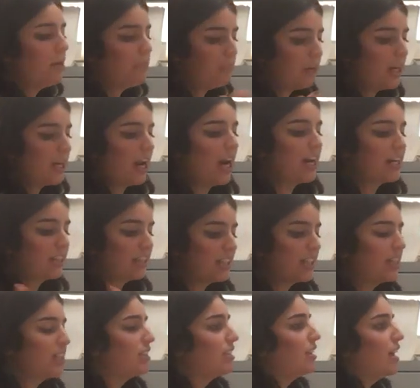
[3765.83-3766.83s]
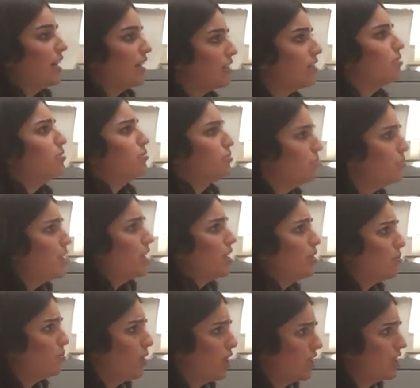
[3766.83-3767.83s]
But I think that we
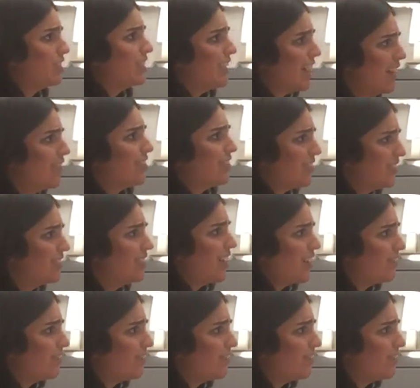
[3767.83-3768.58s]
can work together. In that